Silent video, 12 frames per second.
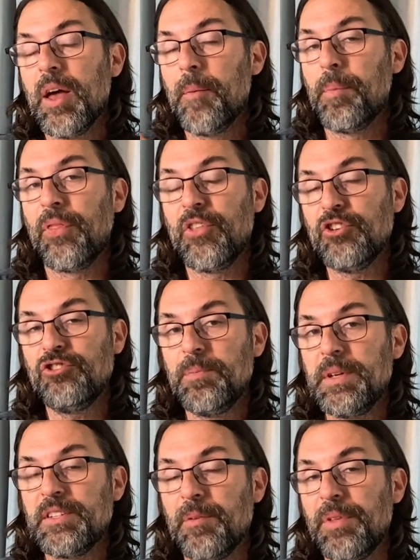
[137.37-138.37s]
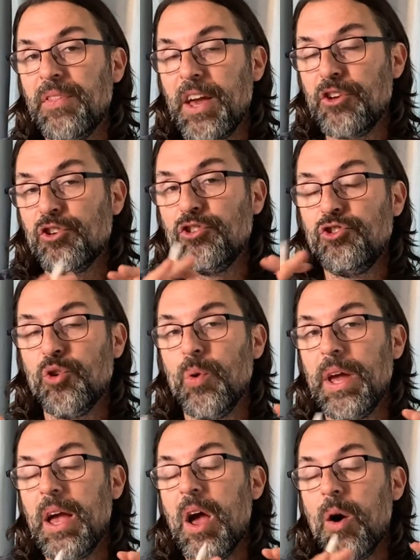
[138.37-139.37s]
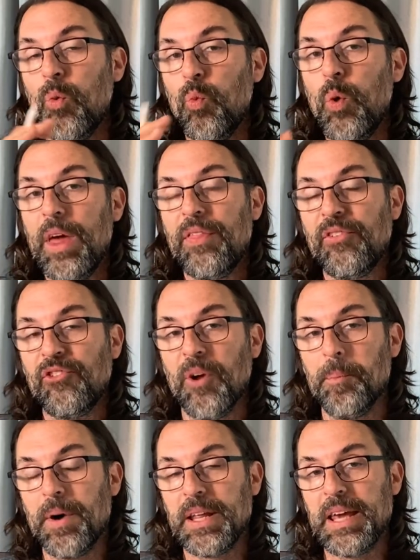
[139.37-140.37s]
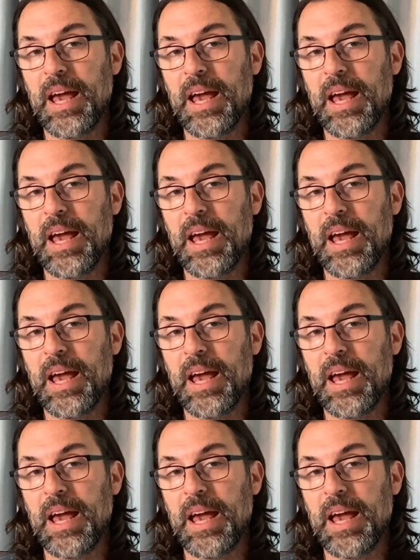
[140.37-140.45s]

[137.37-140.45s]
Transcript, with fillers: But this should be something that you're doing with somebody